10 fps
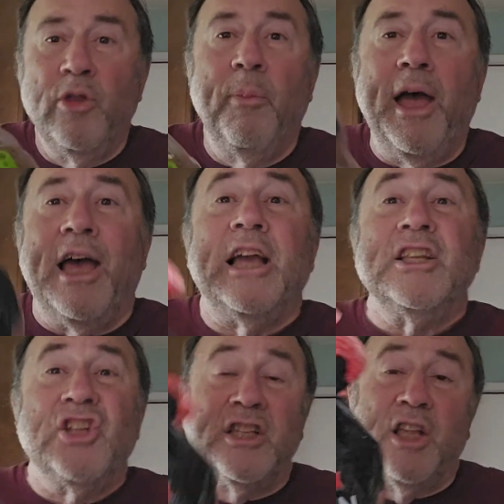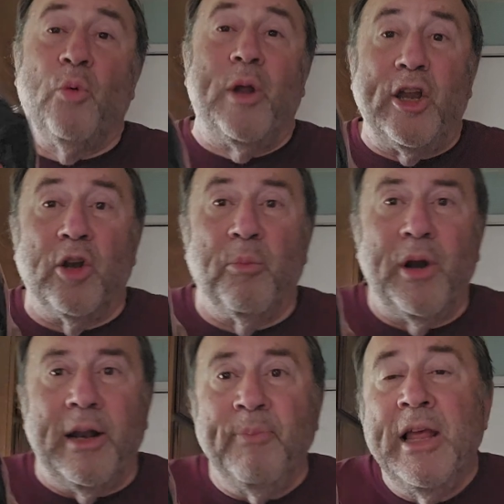the bag just like regular
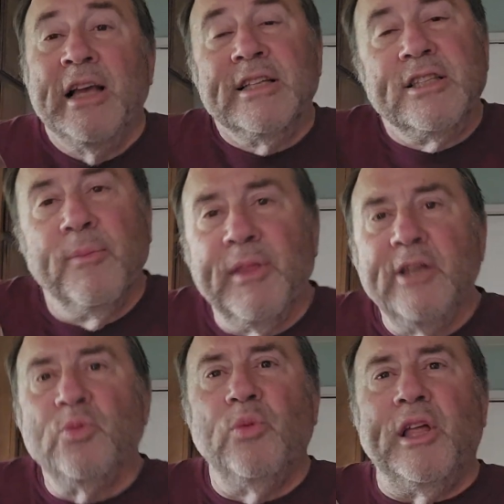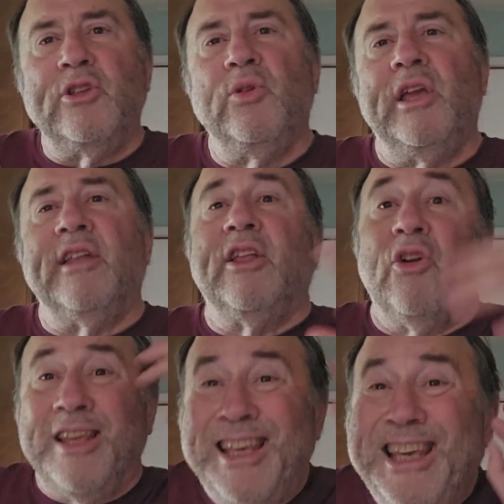bread. Some things that you get that
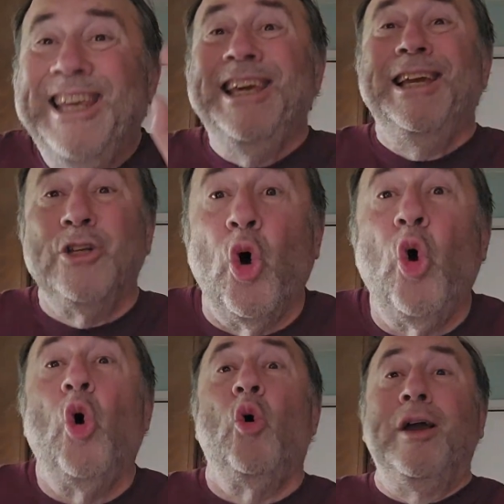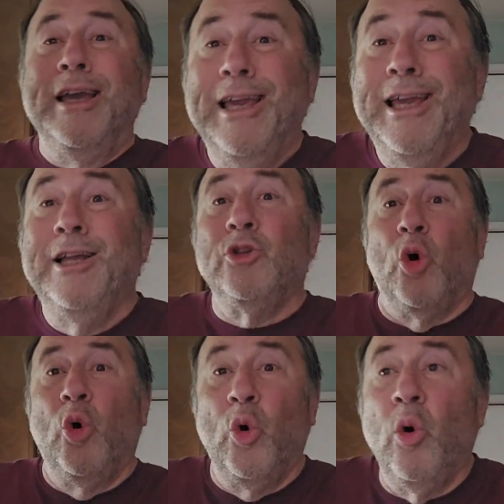are
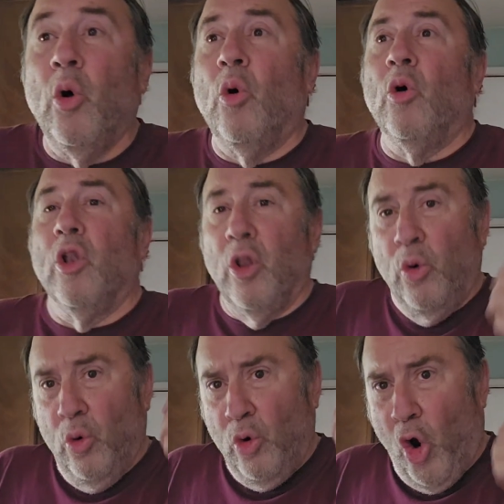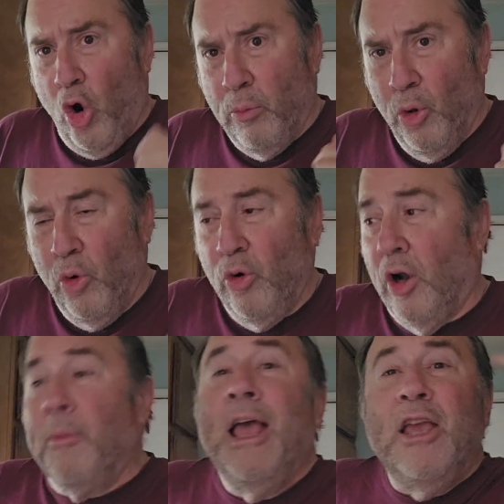keto, or low
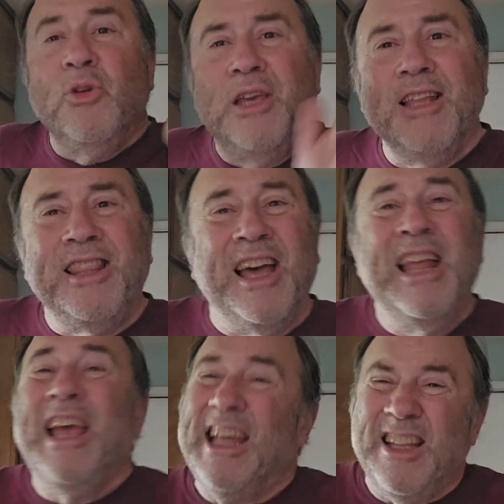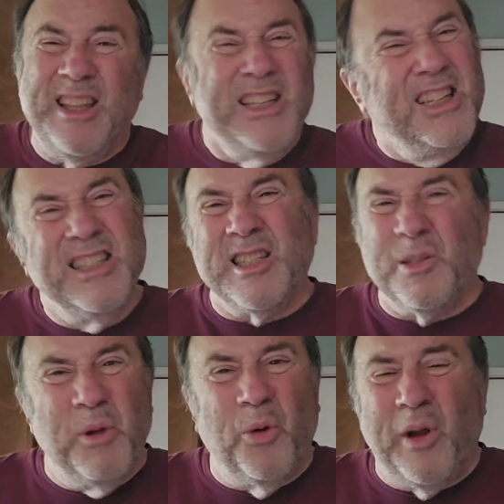carb. You get that, and this doesn't
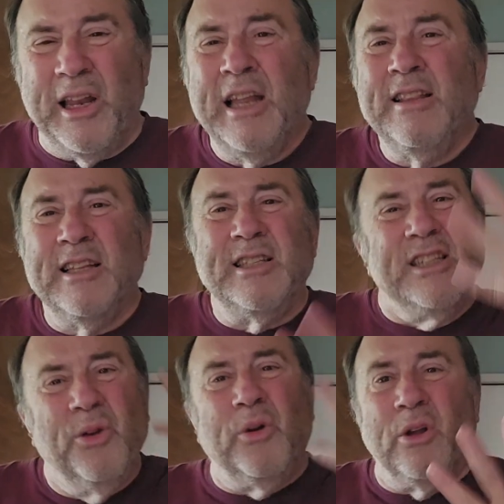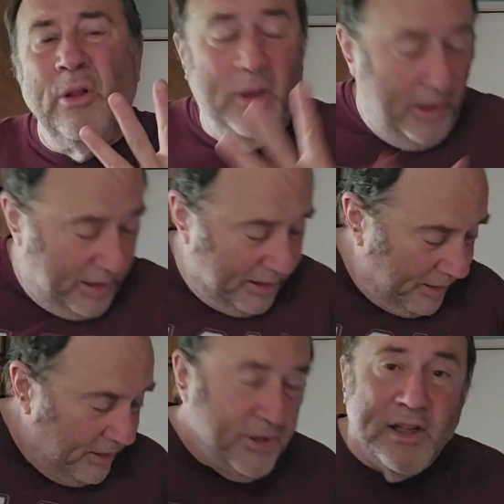smell right. This cereal,
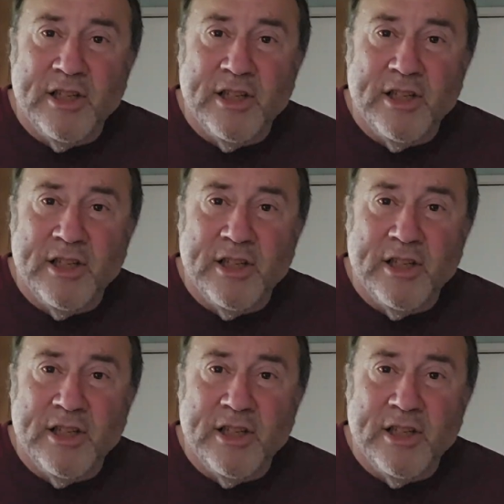here's an